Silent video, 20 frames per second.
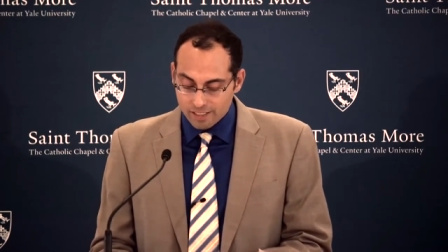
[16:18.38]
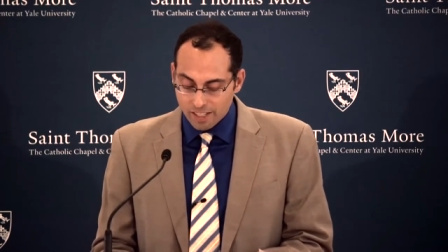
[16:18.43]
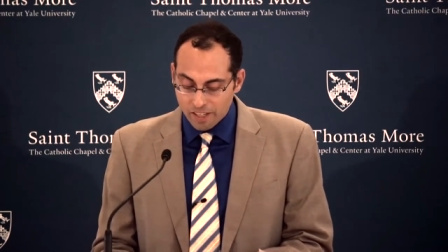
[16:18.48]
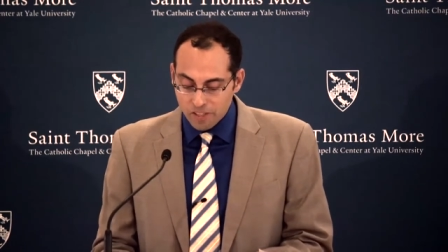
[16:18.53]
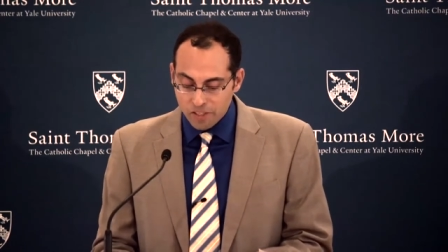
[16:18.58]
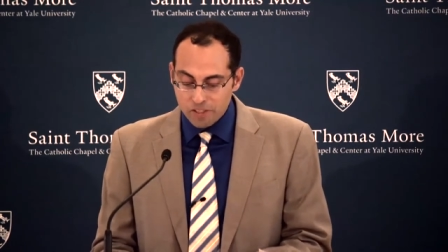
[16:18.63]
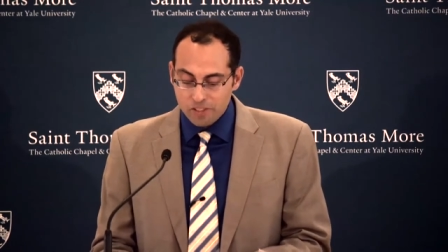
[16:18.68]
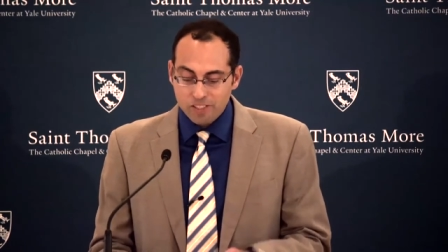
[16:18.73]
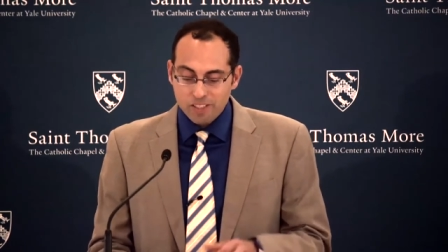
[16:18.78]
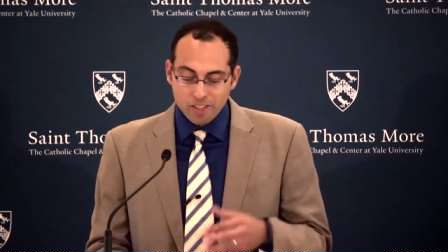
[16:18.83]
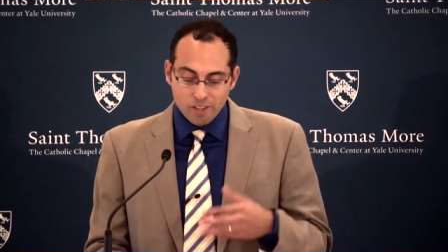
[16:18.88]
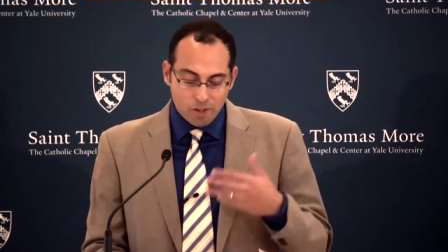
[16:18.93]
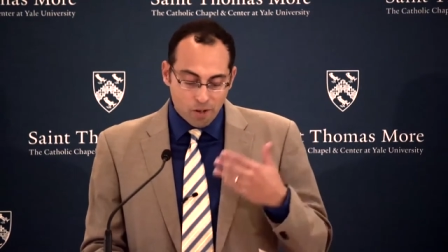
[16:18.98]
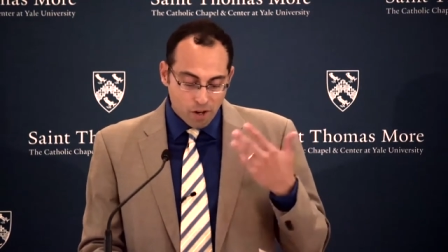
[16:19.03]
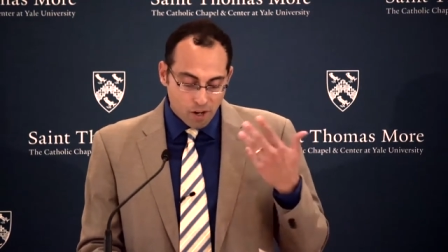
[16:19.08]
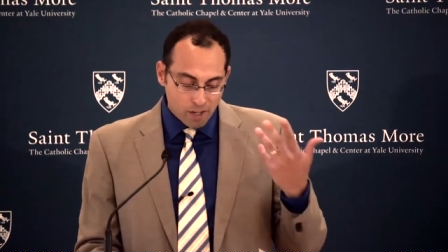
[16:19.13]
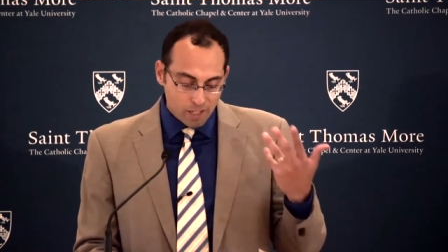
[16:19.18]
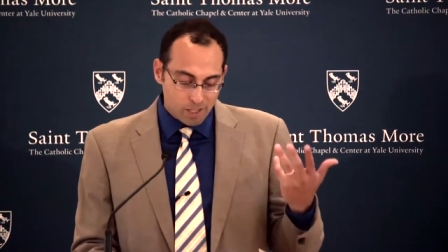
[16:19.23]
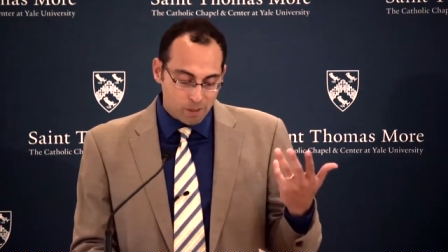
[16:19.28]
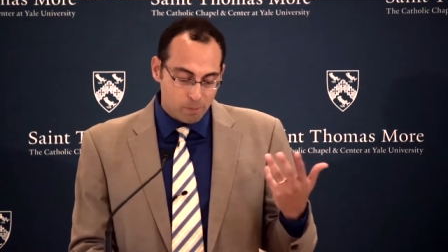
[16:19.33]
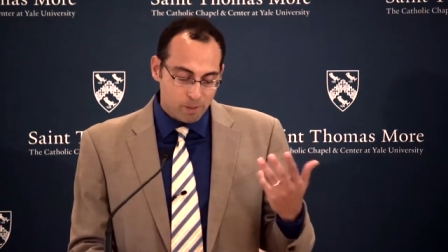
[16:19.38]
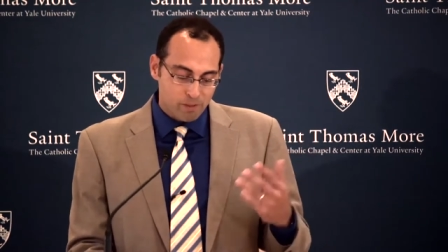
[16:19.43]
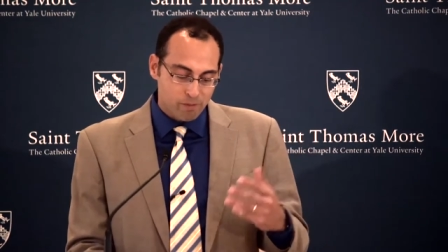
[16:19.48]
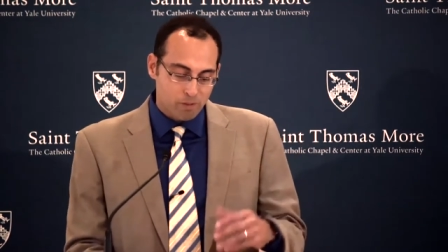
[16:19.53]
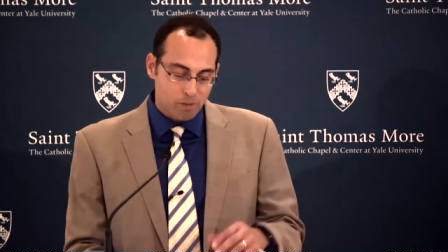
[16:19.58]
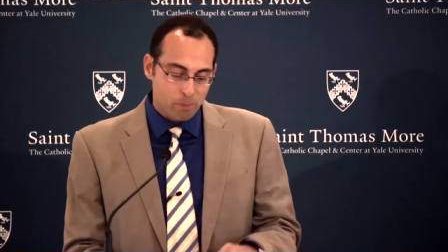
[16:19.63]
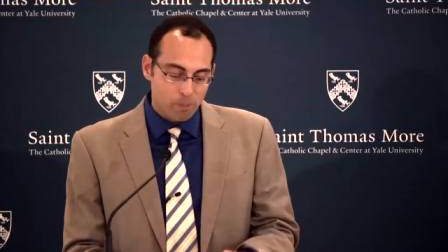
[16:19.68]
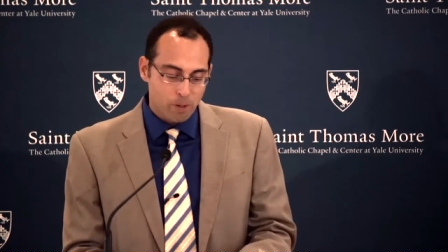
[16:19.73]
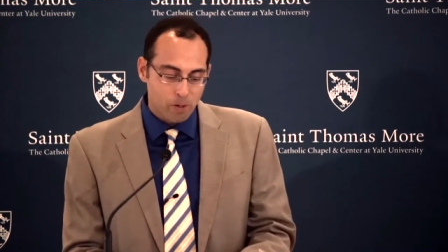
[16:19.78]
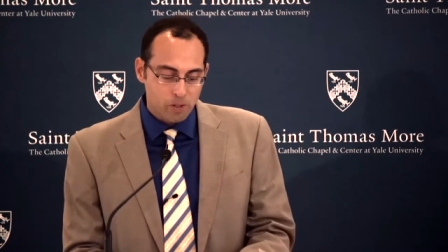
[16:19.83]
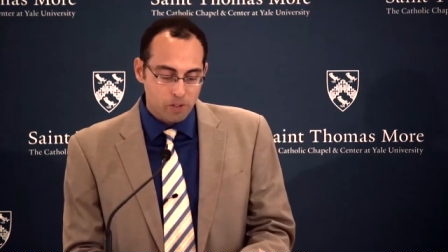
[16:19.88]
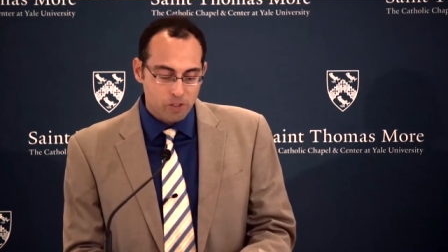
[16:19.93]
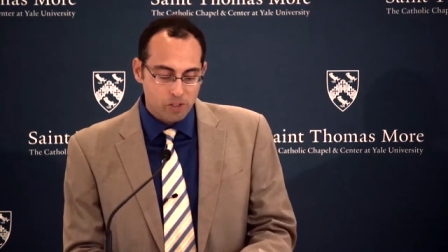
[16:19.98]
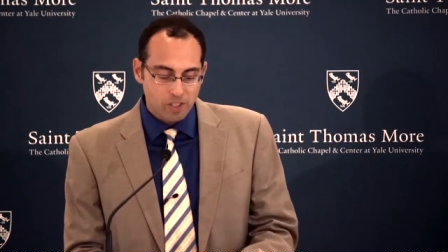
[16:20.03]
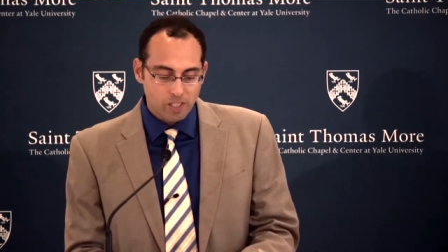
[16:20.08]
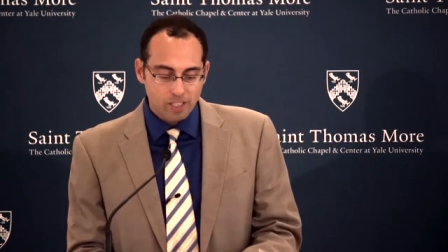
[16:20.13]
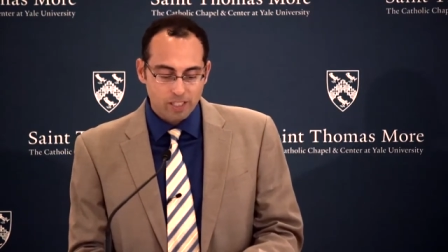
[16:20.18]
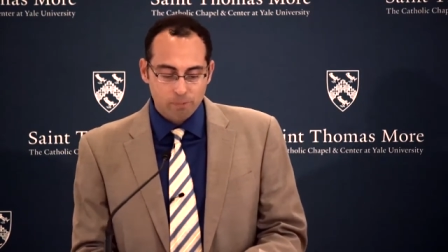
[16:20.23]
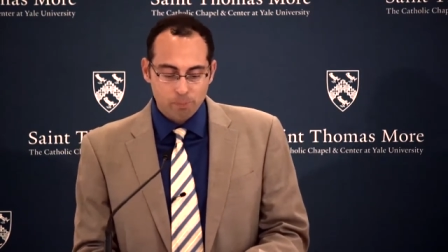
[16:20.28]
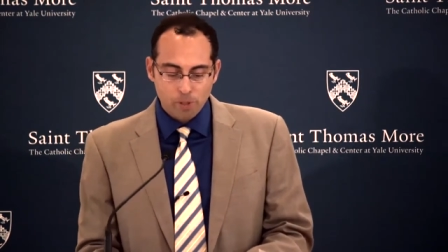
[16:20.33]
Now, here's another argument for
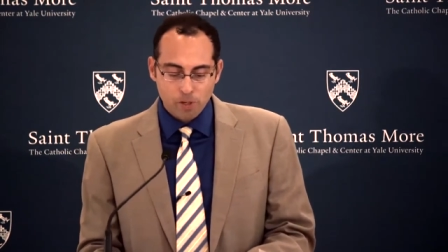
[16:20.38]
poetry.